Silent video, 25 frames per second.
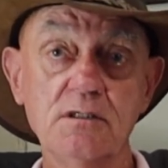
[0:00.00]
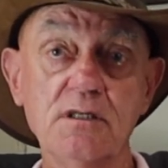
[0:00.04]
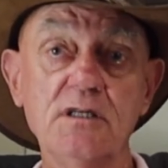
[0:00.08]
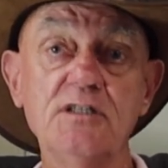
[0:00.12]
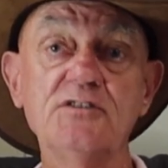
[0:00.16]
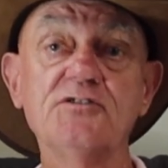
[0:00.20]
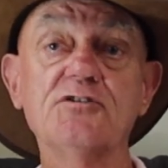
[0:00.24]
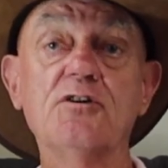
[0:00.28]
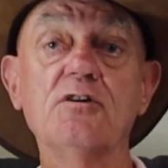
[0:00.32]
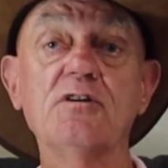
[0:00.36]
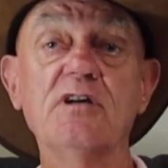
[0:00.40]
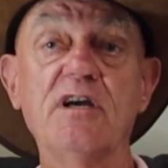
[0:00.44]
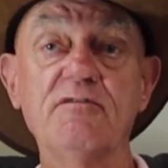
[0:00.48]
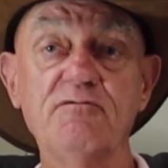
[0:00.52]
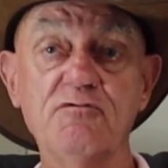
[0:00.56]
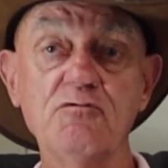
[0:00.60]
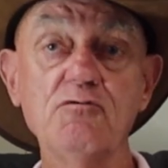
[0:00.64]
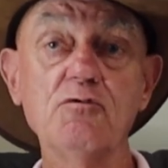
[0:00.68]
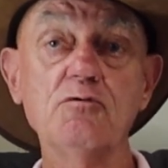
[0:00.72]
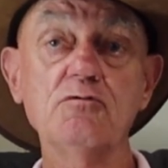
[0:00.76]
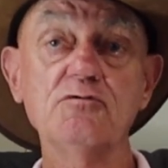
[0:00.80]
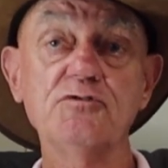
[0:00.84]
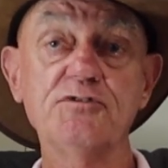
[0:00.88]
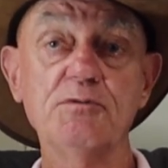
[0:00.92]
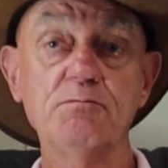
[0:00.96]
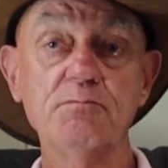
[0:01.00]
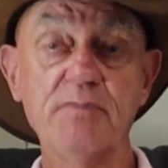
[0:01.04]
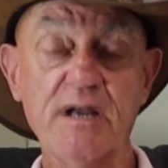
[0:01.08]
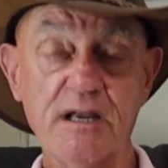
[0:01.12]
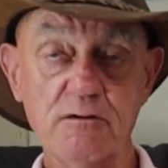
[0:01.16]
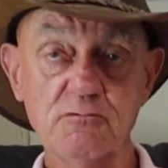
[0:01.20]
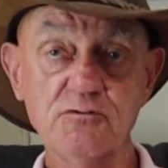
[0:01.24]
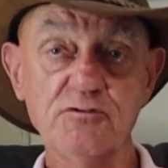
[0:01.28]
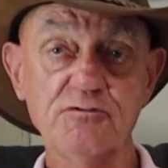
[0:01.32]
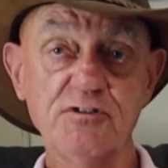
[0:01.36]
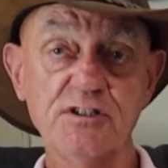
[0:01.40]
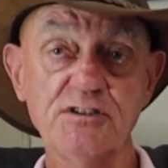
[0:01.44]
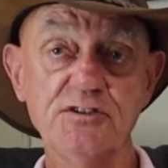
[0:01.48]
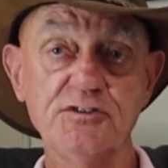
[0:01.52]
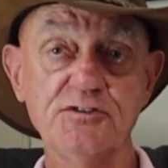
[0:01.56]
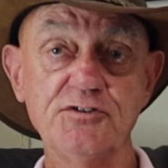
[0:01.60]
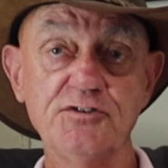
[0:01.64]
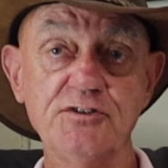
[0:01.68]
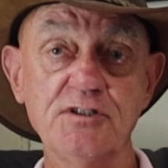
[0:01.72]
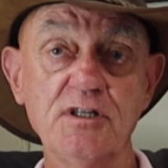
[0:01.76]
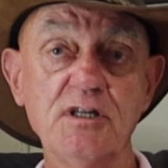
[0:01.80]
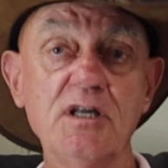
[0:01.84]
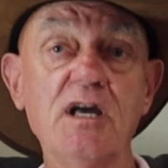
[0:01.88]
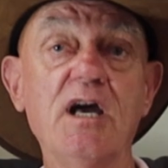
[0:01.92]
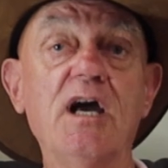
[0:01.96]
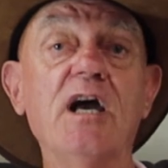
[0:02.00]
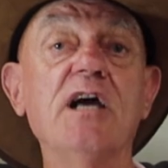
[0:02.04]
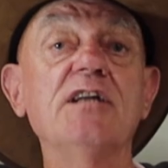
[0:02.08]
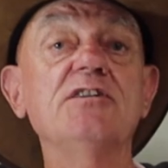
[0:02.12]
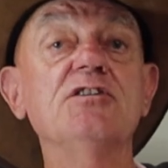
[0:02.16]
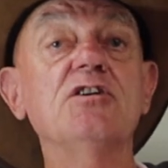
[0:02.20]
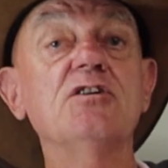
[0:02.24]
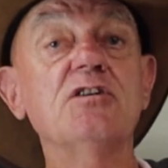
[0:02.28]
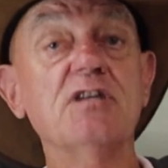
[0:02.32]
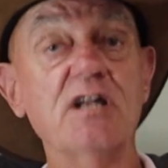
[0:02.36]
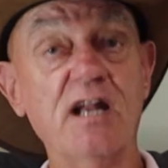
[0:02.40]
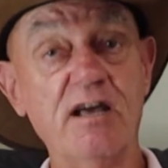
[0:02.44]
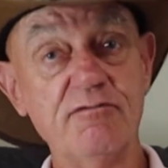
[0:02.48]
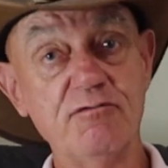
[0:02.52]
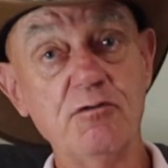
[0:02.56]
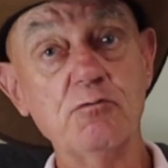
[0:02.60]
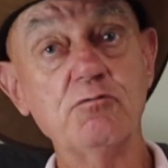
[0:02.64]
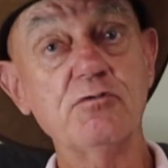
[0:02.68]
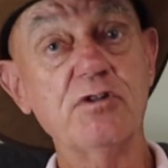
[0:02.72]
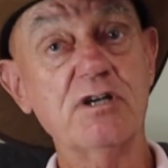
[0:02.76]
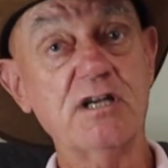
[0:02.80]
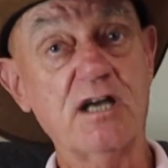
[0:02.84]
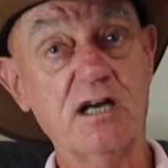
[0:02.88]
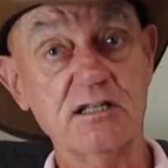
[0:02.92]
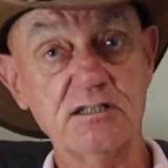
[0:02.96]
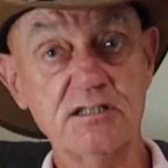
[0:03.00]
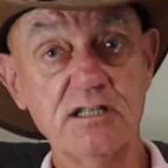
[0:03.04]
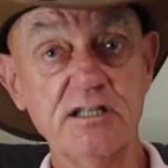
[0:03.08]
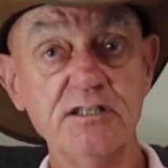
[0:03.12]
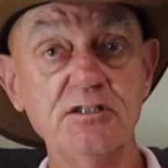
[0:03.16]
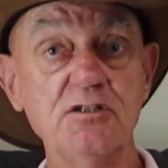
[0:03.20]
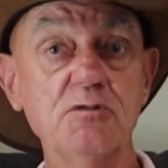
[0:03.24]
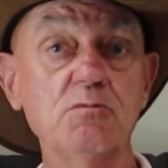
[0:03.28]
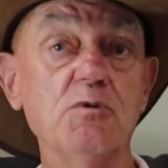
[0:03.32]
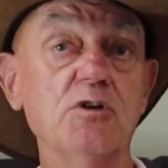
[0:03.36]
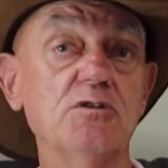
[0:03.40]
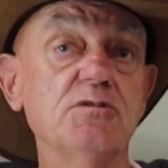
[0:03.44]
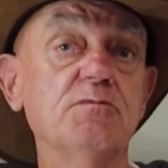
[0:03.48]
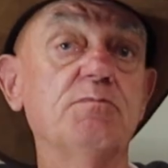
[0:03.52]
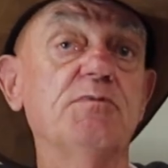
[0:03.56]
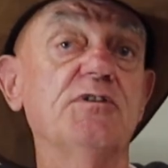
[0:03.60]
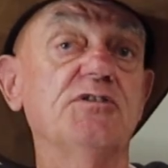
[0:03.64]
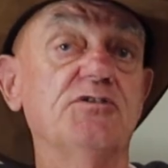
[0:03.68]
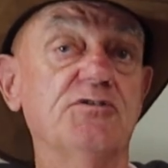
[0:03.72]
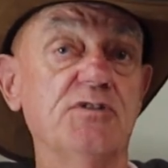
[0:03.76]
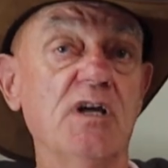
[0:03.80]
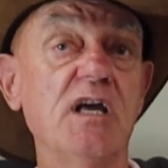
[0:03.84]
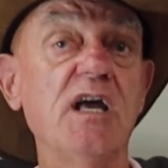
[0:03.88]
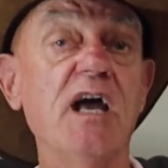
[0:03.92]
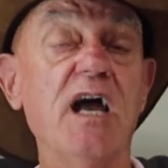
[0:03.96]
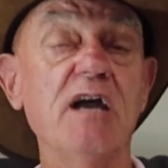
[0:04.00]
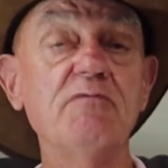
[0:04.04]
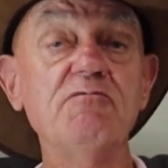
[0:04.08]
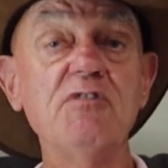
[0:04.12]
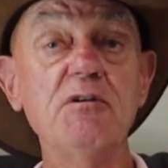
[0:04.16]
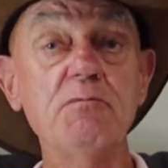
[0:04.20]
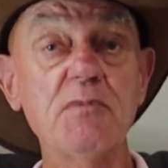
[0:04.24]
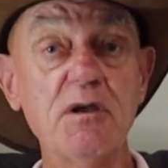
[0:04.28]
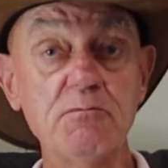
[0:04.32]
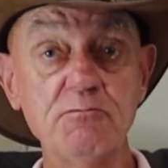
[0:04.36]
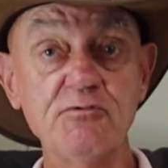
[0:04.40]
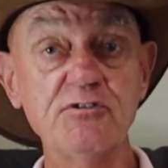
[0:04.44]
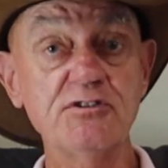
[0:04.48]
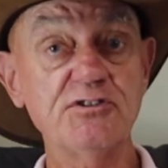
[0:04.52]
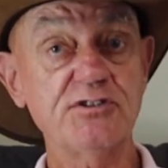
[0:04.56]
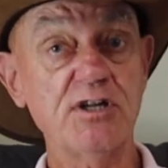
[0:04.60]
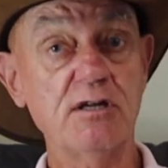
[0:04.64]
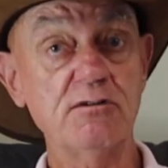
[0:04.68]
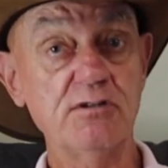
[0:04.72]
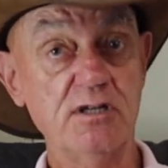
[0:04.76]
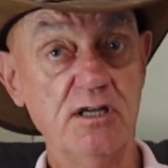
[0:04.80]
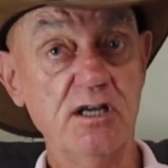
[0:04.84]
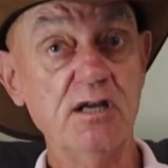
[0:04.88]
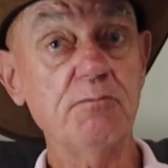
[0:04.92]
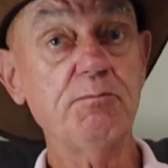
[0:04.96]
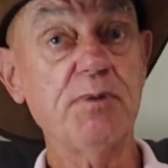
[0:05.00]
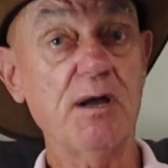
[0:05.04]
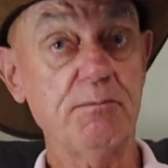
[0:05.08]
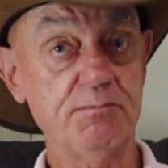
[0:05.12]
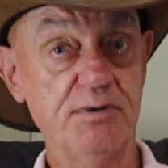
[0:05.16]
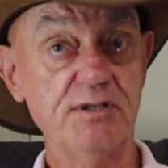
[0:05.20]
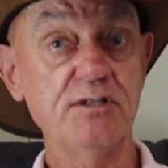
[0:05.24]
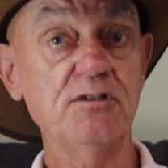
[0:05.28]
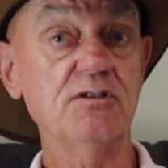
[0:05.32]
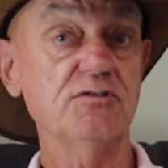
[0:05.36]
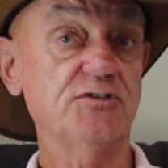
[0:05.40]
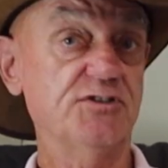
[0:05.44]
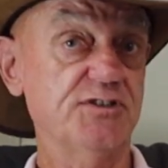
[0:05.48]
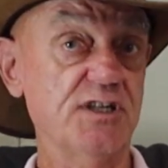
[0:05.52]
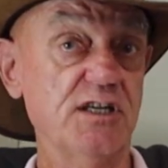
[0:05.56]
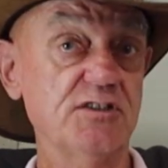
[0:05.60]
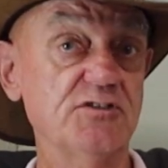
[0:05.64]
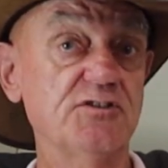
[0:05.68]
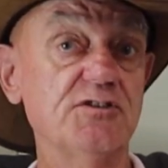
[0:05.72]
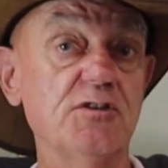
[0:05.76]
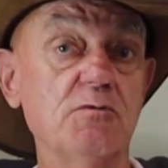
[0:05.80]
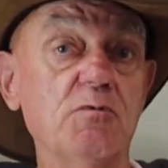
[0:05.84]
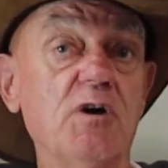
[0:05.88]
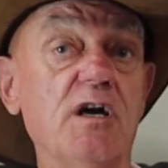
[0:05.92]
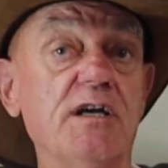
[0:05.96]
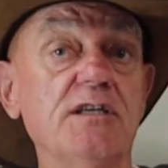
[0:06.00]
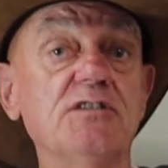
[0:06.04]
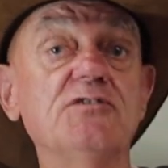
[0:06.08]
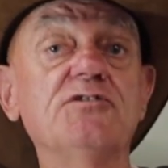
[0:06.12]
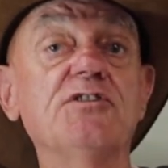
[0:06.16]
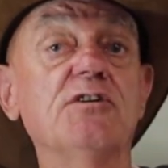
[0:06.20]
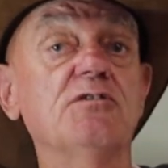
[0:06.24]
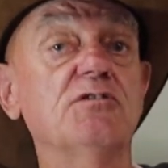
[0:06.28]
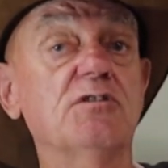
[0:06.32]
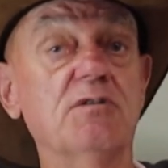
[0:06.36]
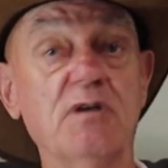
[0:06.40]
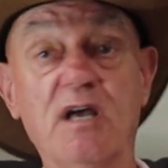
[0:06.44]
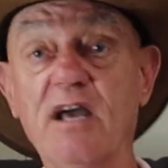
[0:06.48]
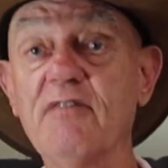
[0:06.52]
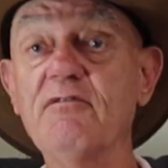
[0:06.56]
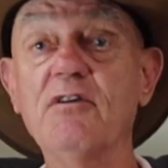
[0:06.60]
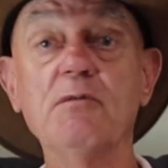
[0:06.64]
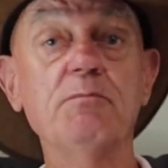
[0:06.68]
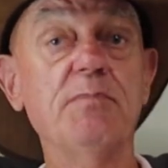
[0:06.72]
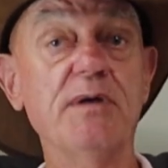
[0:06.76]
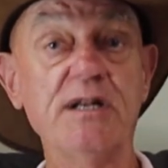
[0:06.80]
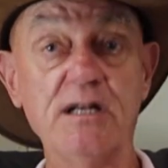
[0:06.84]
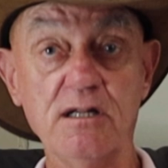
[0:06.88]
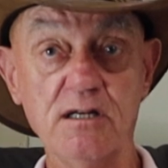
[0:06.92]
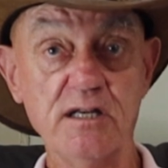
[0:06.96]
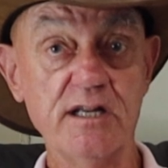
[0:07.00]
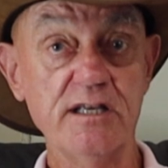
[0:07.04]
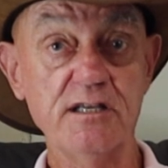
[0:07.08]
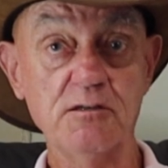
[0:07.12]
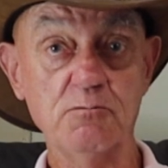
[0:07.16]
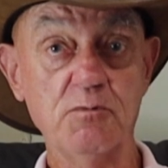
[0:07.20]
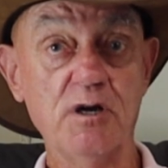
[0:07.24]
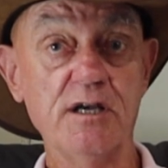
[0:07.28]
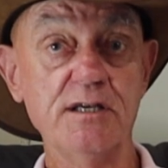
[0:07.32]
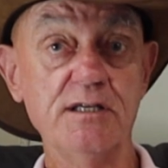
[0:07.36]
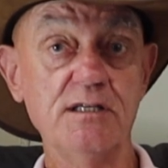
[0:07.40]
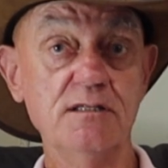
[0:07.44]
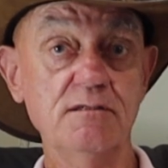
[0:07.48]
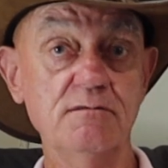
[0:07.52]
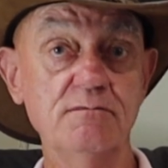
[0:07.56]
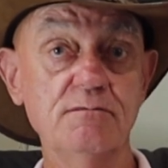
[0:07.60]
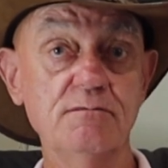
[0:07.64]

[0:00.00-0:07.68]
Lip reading: It's got to have rules and boundaries. And you can have all the cuddling you want. And remember it's a puppy you snatched away, so have a bit of leeway.